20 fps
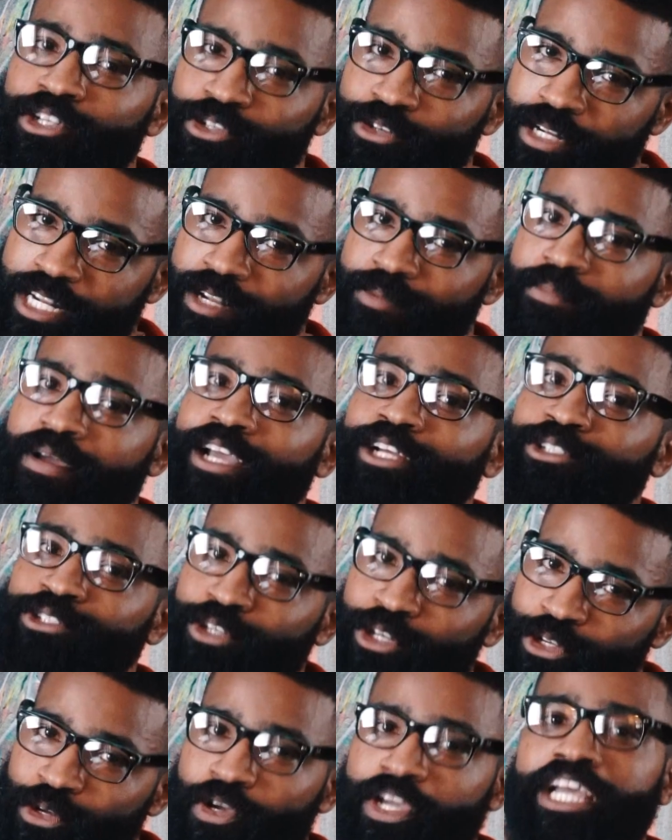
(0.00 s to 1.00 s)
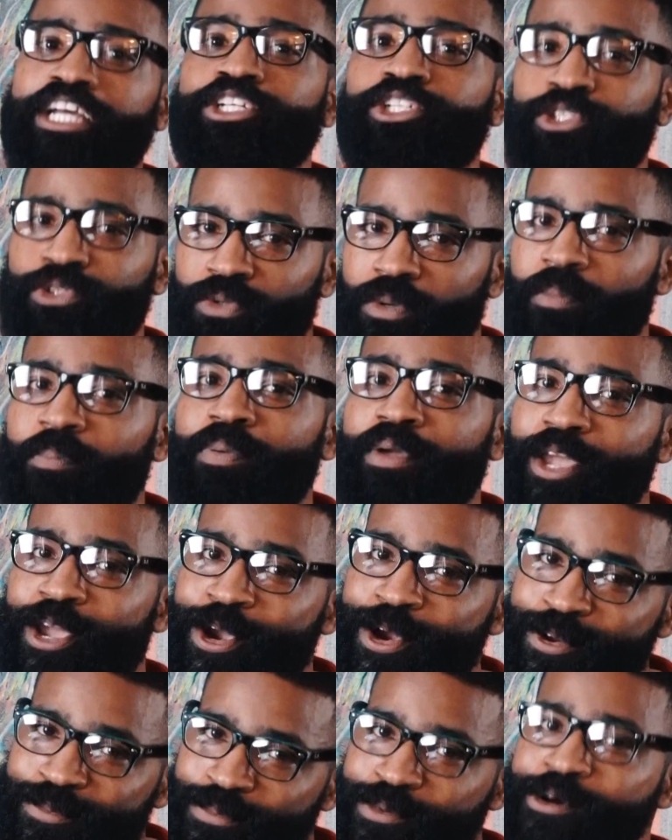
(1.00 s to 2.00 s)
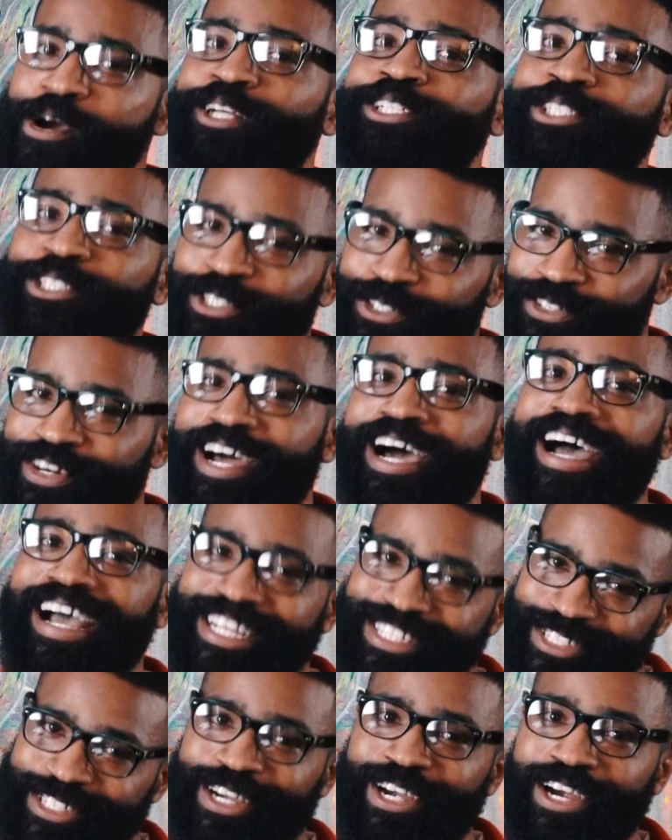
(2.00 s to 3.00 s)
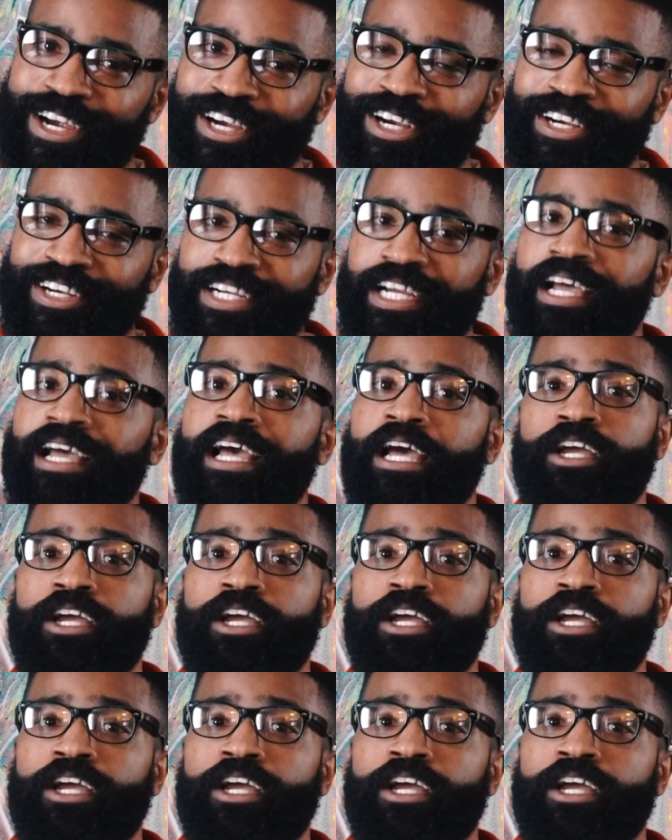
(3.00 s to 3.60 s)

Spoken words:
You need to make sure you get you a beard moisturizer.